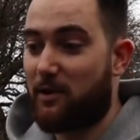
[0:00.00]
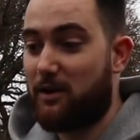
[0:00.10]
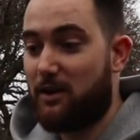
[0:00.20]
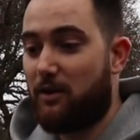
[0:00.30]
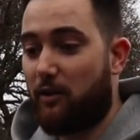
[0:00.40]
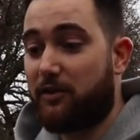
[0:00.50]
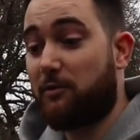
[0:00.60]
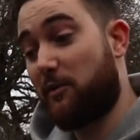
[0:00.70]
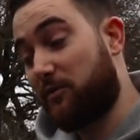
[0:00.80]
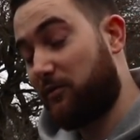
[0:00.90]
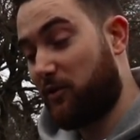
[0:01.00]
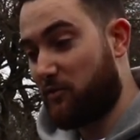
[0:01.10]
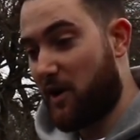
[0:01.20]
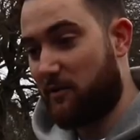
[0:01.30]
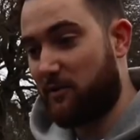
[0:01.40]
wow. Obviously with the fuel
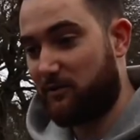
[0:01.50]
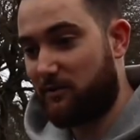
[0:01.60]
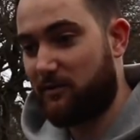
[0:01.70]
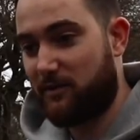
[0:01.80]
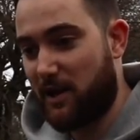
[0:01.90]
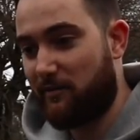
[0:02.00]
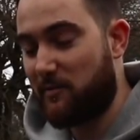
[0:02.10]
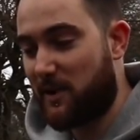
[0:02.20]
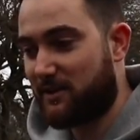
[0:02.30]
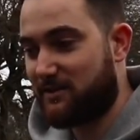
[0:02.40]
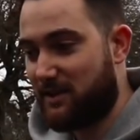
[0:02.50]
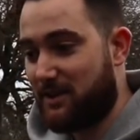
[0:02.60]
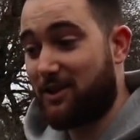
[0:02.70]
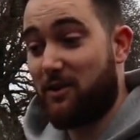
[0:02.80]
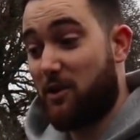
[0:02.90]
rail and the other bits.
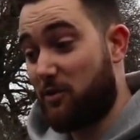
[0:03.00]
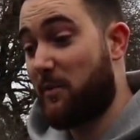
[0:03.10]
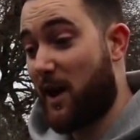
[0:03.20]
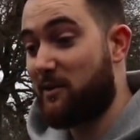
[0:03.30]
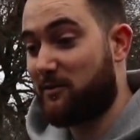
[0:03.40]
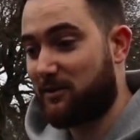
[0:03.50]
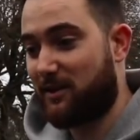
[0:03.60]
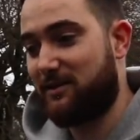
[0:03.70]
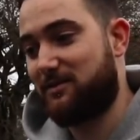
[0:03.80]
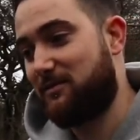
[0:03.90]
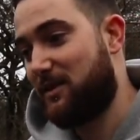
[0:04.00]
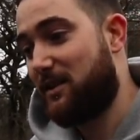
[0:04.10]
Yeah. So I know the power is